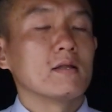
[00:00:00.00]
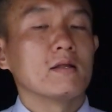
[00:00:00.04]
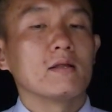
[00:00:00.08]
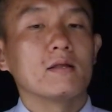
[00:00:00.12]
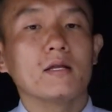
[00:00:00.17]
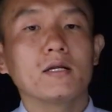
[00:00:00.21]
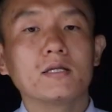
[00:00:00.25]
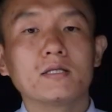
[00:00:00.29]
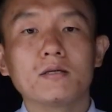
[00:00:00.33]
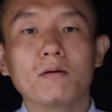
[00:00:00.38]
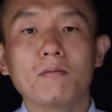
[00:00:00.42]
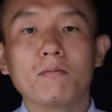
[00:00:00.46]

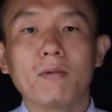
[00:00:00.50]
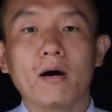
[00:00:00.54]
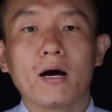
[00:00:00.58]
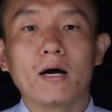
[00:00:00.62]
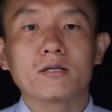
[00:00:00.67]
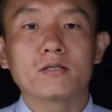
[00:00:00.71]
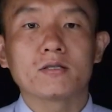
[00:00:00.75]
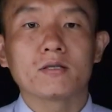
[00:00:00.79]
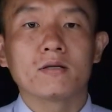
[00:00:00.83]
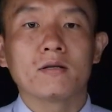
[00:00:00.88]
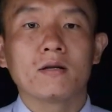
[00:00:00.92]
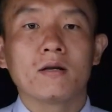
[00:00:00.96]
let's
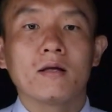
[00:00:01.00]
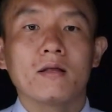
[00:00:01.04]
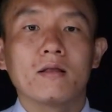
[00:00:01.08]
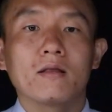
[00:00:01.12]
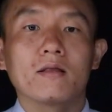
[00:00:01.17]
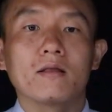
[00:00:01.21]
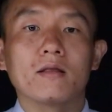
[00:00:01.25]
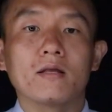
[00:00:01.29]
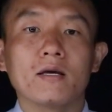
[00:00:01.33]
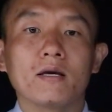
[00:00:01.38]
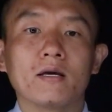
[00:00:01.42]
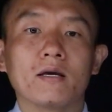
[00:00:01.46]
imagine
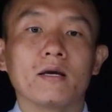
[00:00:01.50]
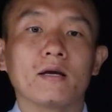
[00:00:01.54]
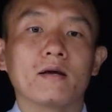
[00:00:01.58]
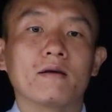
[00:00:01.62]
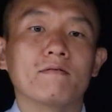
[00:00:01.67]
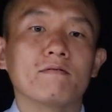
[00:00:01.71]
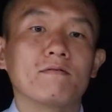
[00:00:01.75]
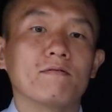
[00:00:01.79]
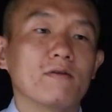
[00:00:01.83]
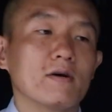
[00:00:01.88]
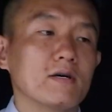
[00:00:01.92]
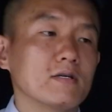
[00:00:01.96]
the
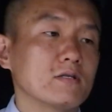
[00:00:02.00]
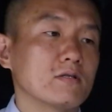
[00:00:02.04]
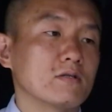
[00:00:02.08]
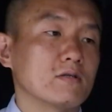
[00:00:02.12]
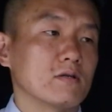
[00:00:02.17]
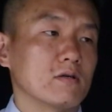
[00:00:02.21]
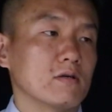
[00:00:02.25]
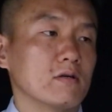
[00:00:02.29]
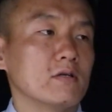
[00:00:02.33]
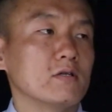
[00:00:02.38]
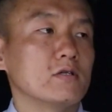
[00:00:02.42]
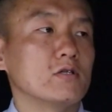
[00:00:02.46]

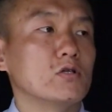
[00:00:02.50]
investor